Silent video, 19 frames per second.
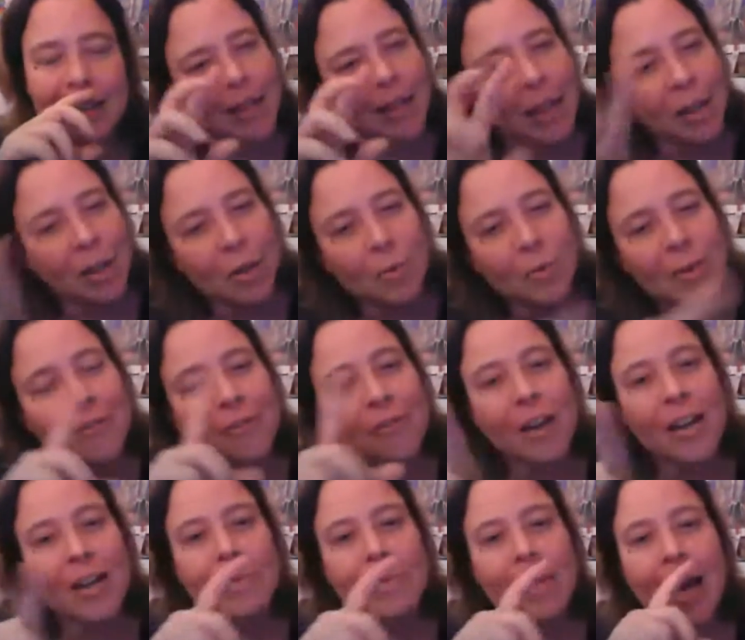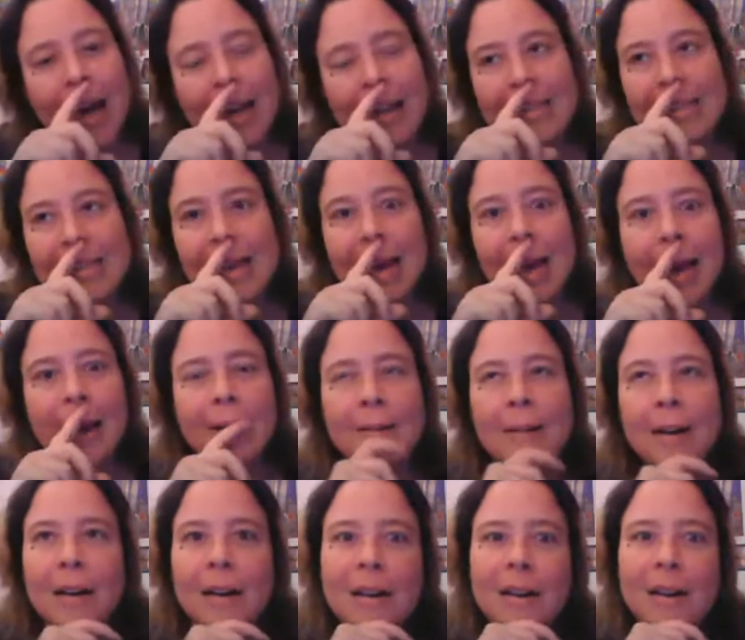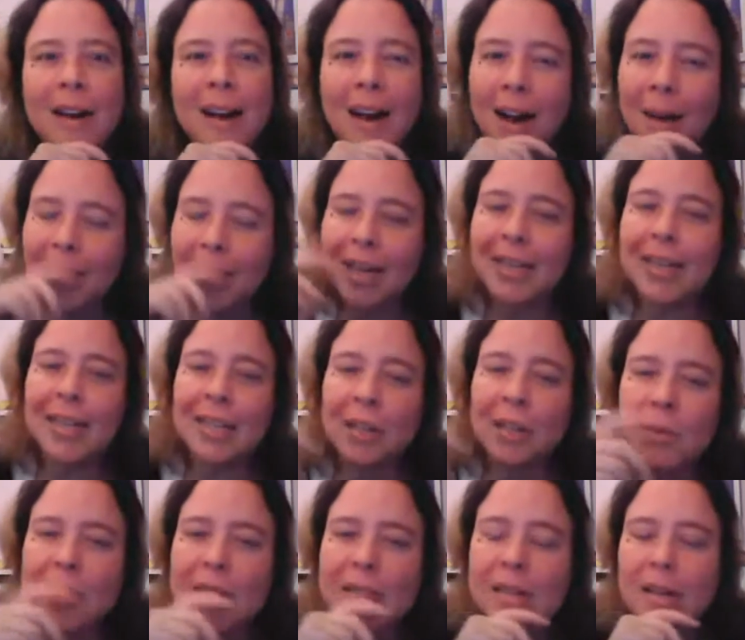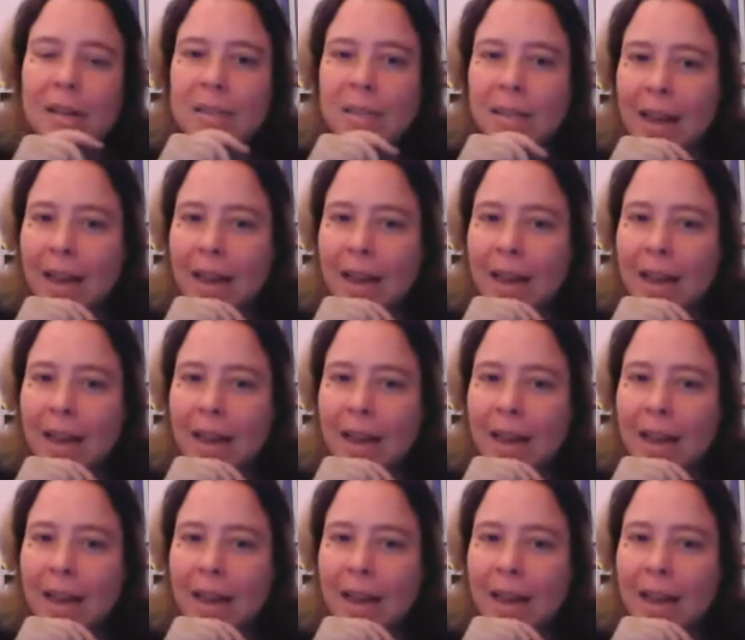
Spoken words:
Can you reframe that and say, I'm not getting the results